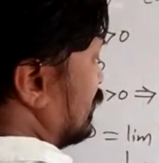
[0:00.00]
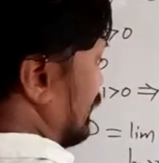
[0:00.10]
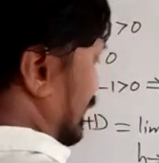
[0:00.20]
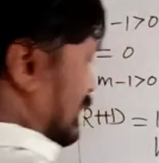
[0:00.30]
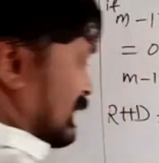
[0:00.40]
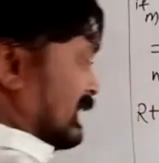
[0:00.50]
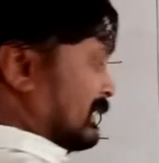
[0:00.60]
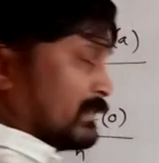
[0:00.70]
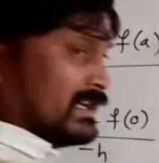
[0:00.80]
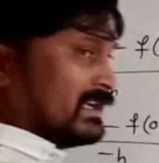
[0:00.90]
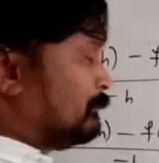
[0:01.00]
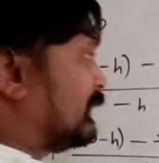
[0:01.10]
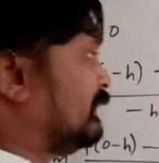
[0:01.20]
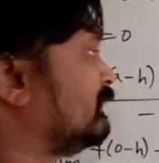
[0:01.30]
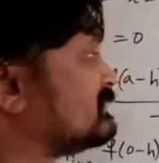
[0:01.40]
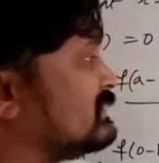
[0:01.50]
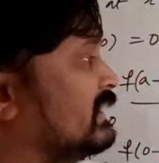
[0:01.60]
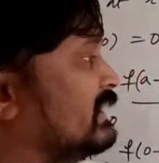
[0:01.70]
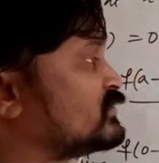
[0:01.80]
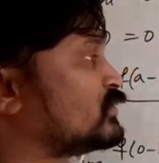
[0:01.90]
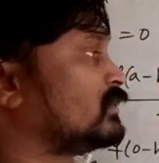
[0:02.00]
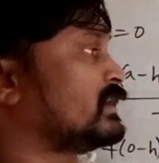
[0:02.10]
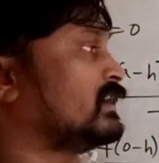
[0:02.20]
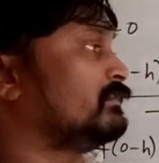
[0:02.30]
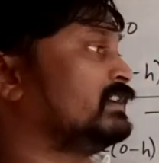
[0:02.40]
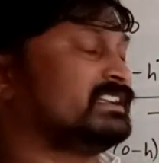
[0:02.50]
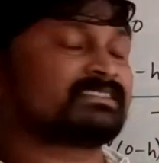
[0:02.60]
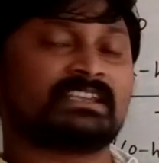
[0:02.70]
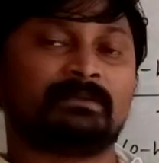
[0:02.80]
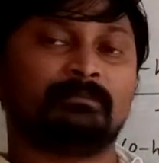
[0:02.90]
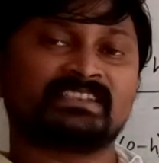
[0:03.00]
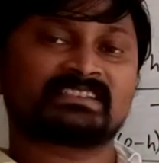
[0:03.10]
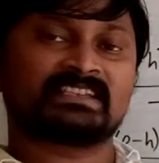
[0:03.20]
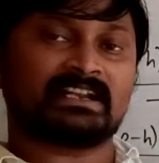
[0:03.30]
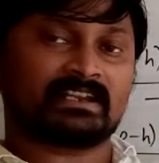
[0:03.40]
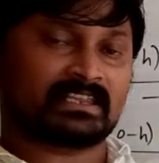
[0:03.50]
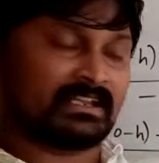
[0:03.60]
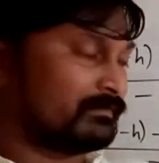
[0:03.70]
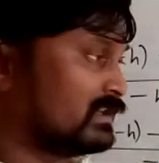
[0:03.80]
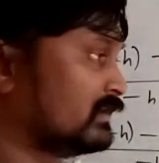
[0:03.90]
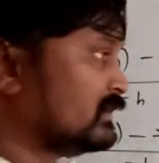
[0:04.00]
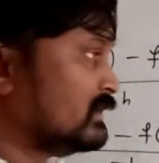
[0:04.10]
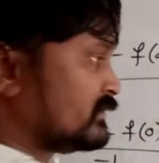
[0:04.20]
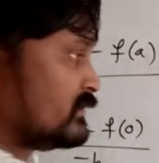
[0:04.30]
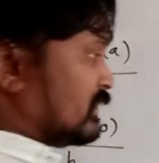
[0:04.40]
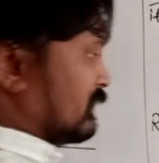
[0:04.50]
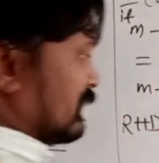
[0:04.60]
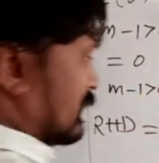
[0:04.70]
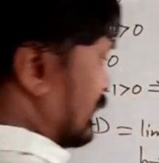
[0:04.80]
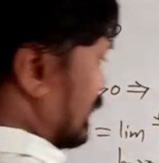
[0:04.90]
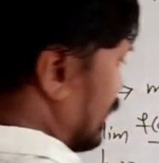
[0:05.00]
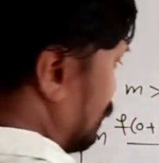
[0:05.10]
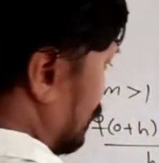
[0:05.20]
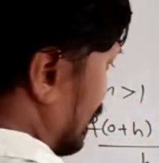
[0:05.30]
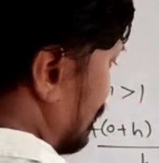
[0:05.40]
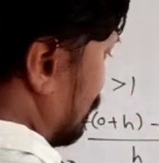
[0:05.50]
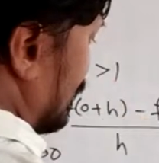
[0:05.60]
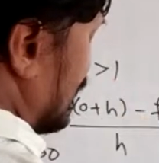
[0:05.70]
directly I'm writing, previously I showed how it is when m is greater than 1. So now I'll write if m